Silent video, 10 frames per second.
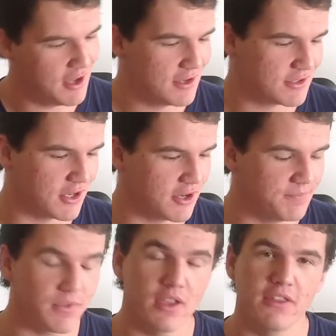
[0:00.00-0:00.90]
So,
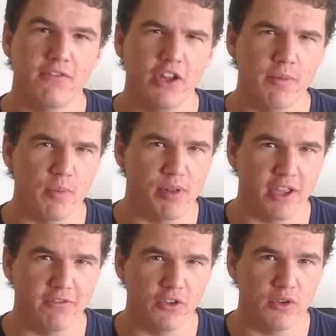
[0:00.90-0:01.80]
the video I'll be
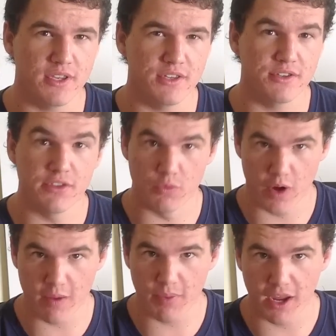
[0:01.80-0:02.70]
playing for you is The
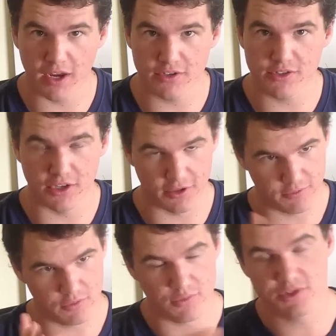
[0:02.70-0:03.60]
Rampage, so
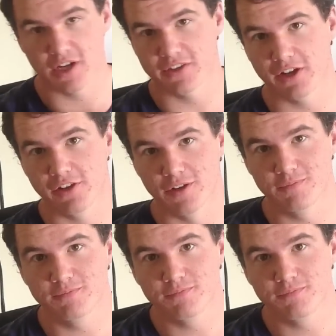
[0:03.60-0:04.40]
we'll start that clip.